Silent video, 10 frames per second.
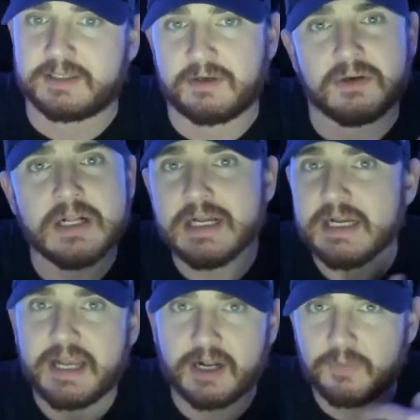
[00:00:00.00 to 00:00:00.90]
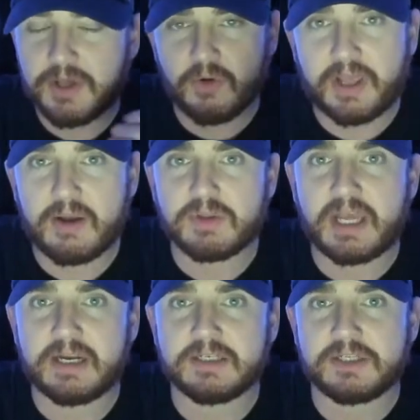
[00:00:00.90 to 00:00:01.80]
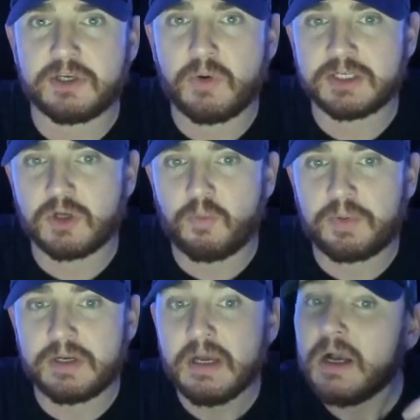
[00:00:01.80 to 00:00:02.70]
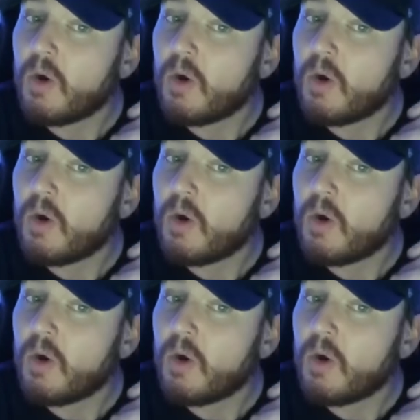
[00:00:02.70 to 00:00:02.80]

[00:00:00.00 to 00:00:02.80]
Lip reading: So it'll be okay with getting into the US Open.